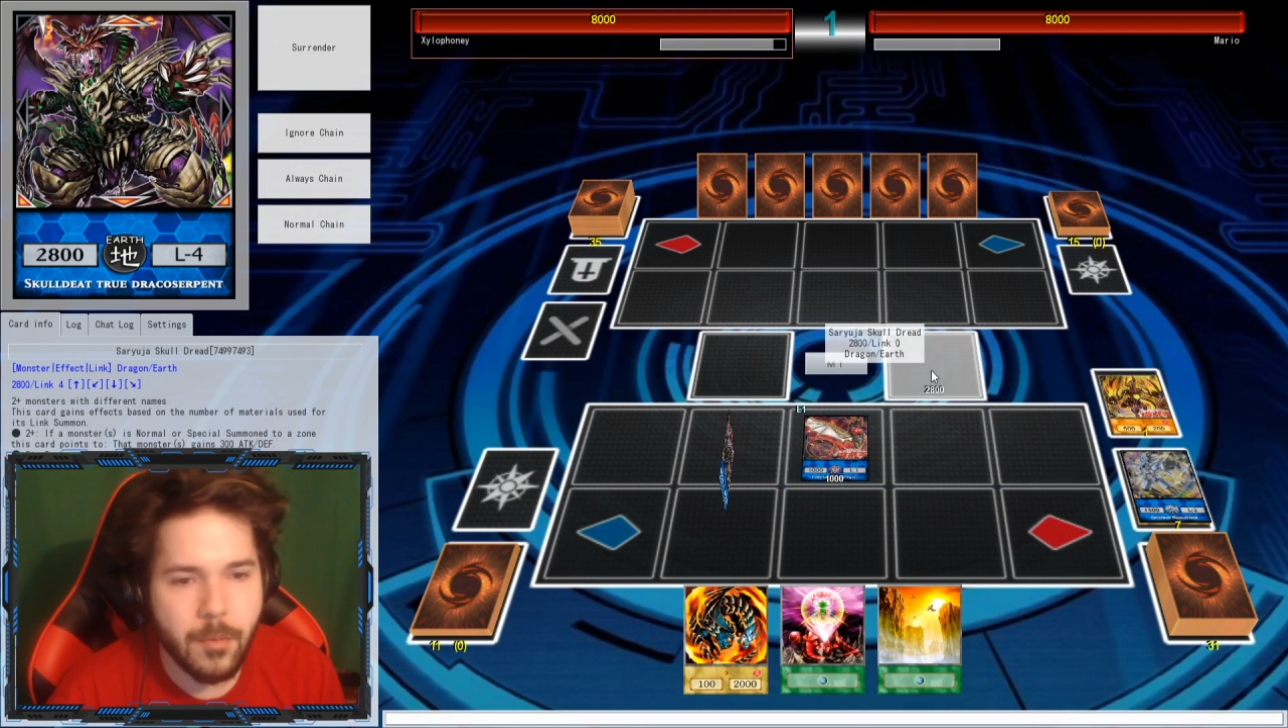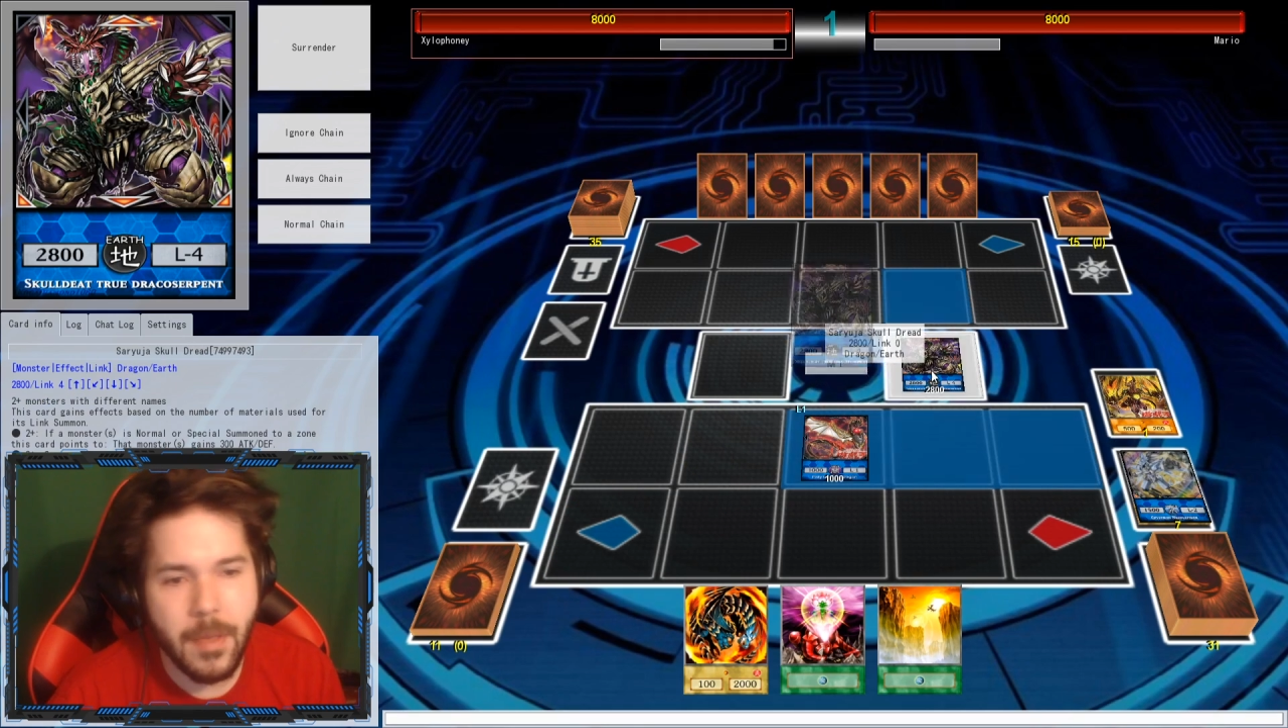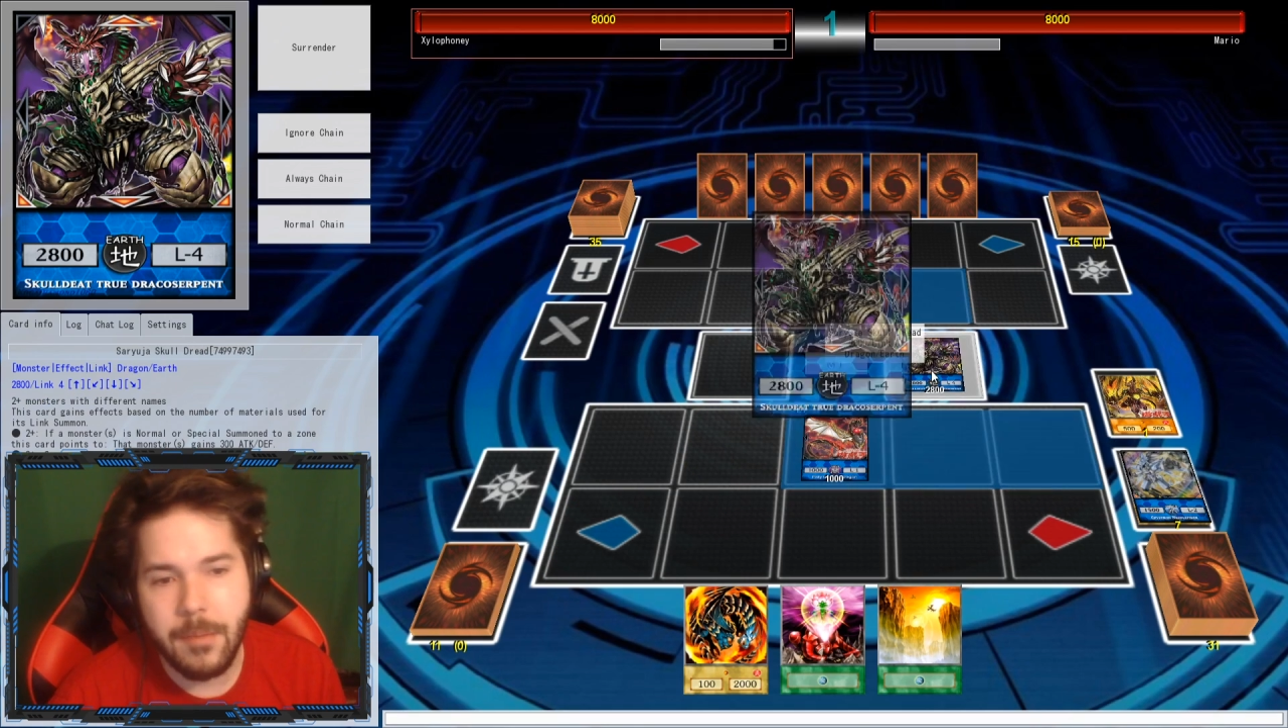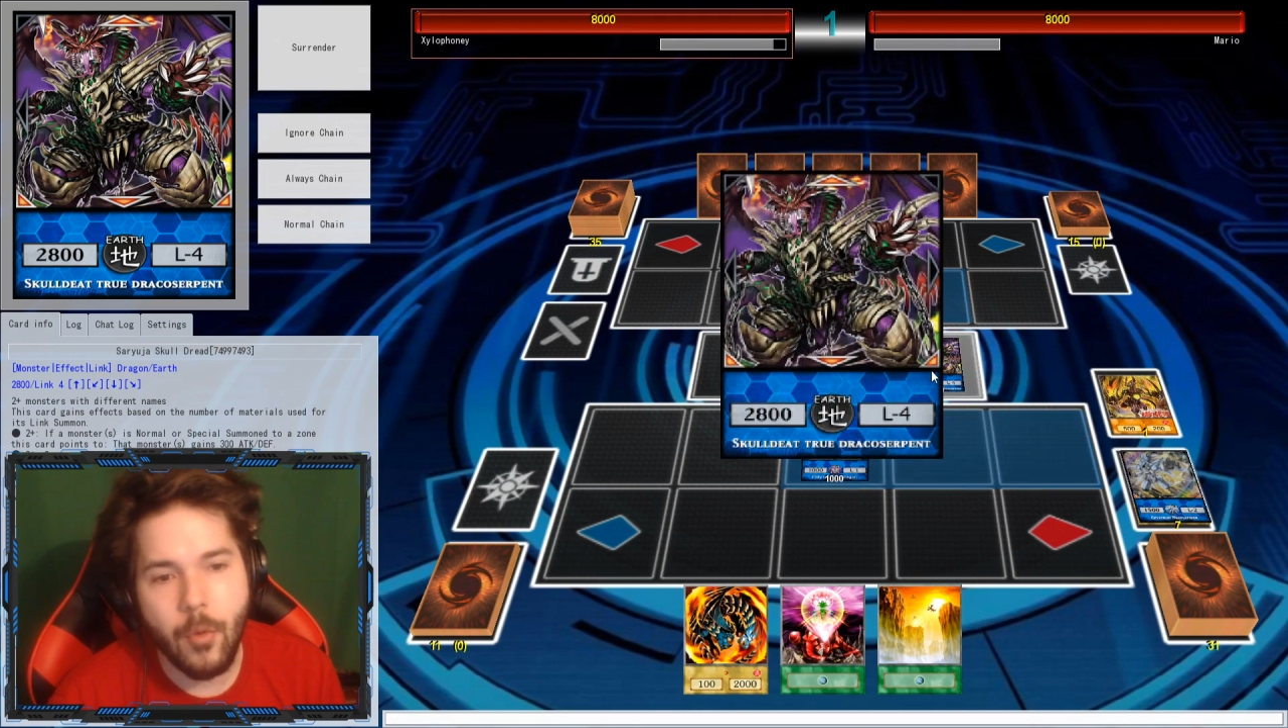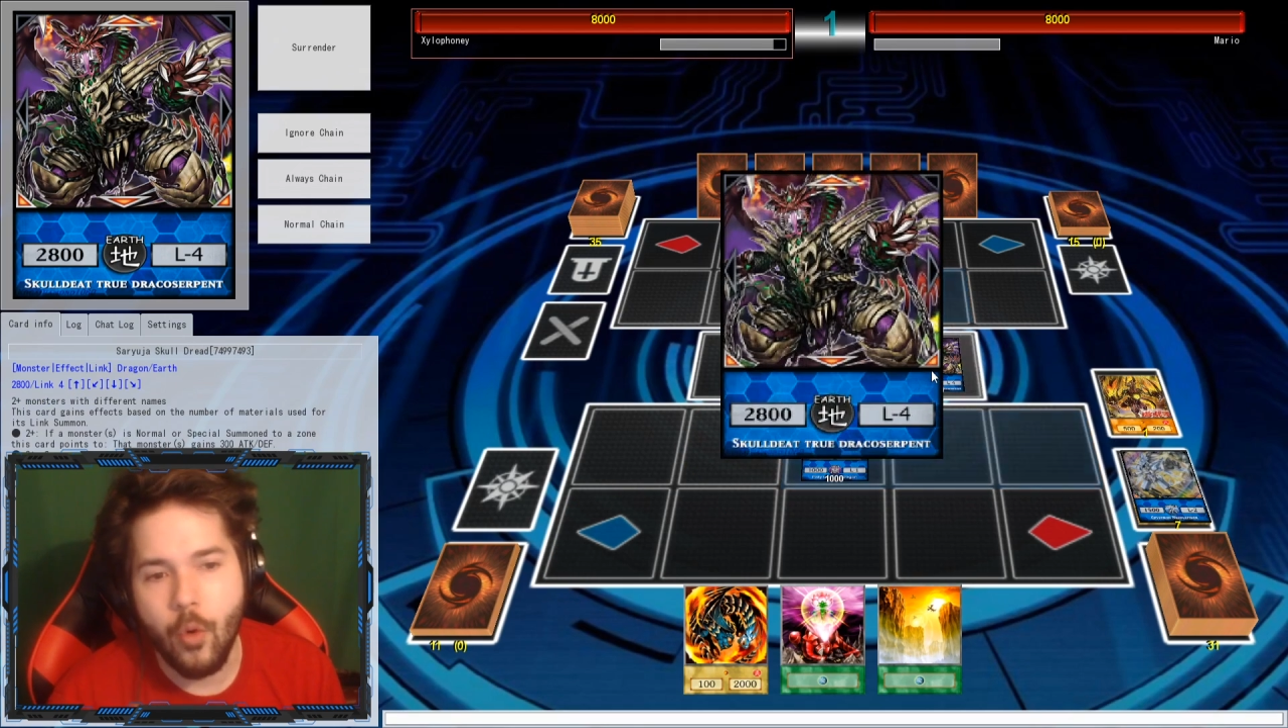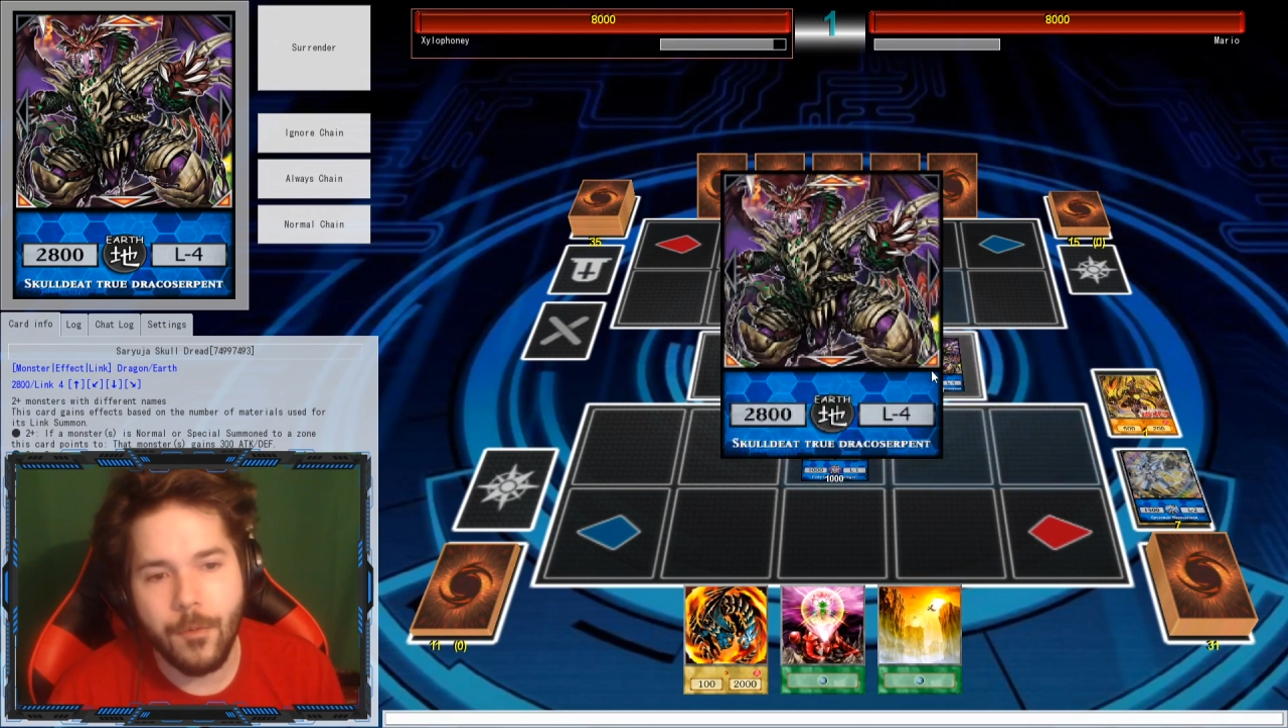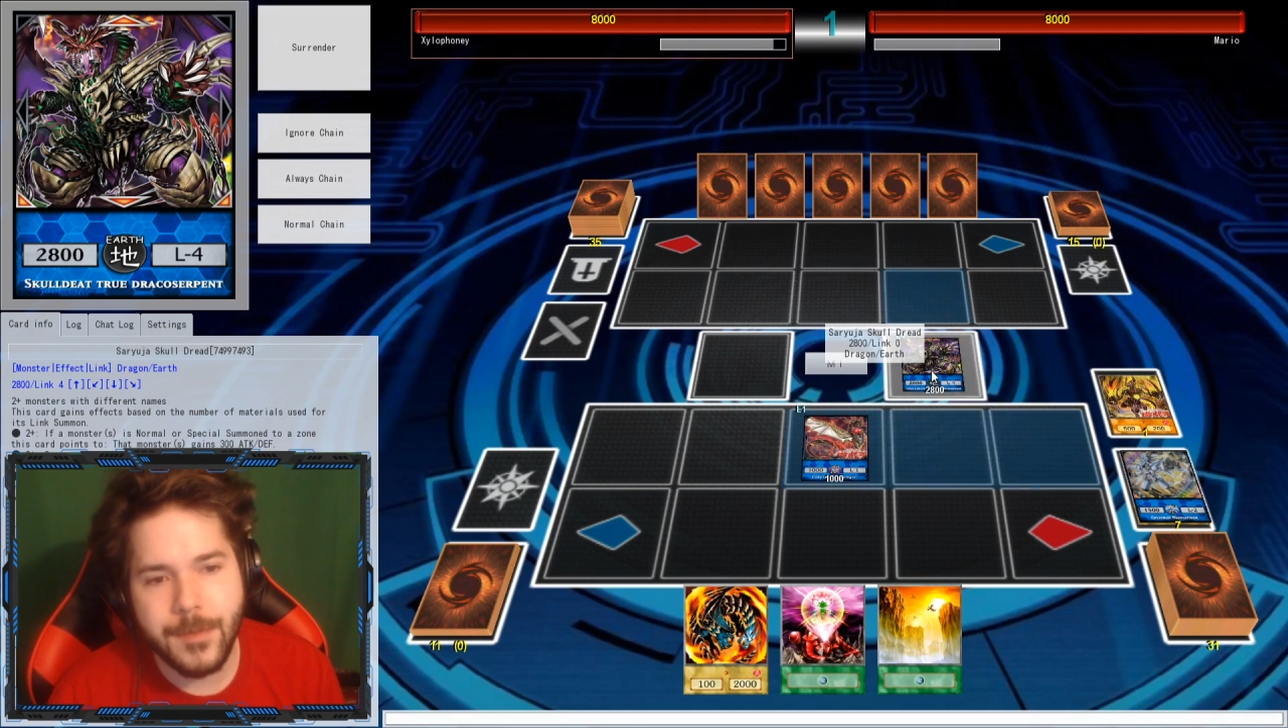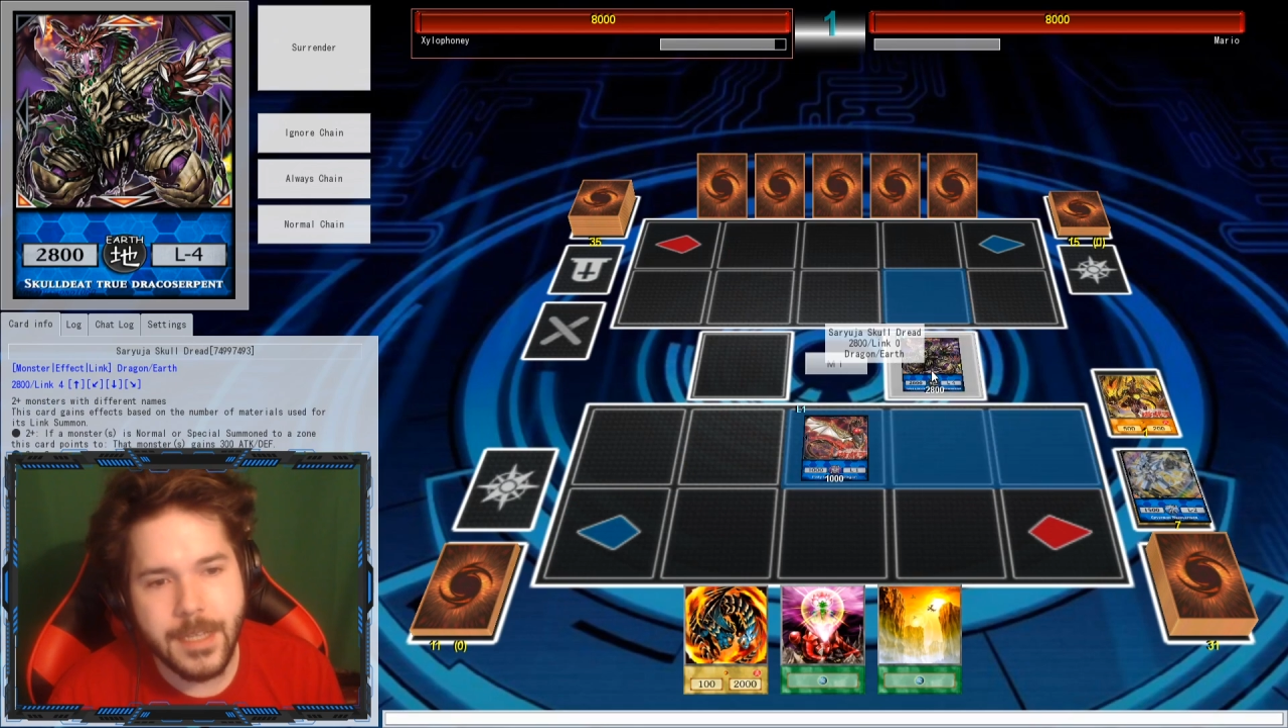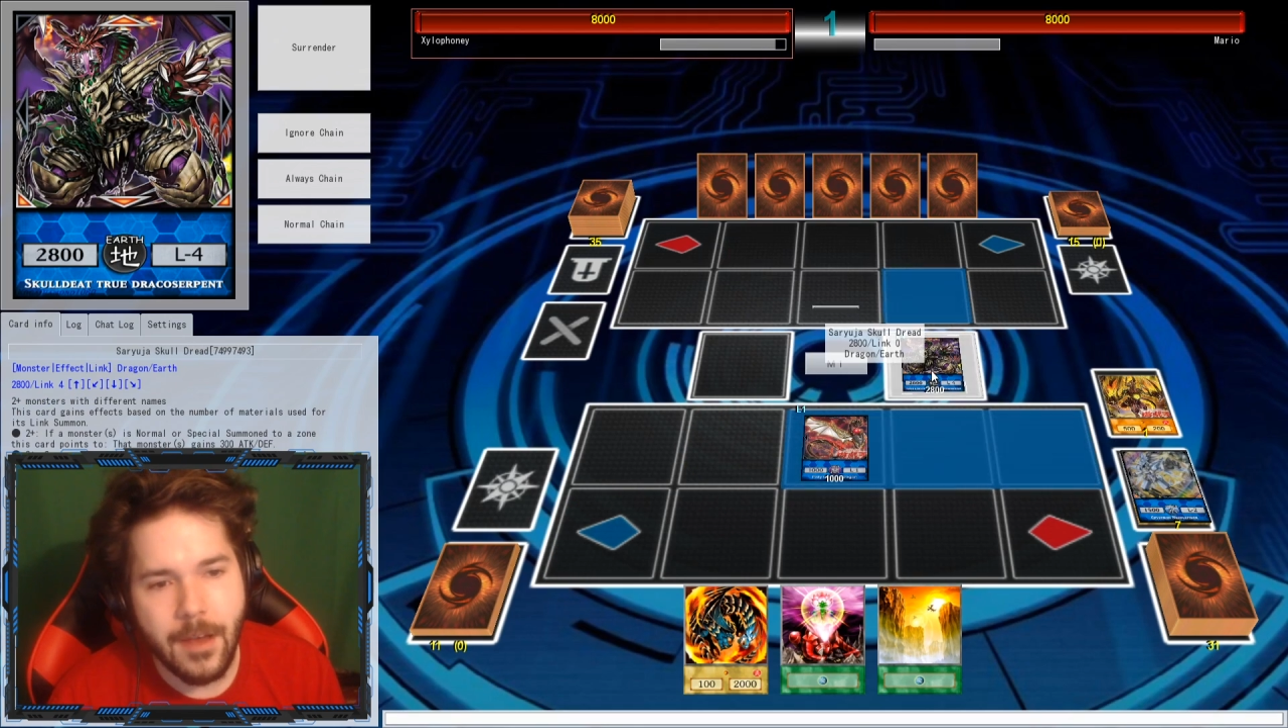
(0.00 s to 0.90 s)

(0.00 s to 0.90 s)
make moves,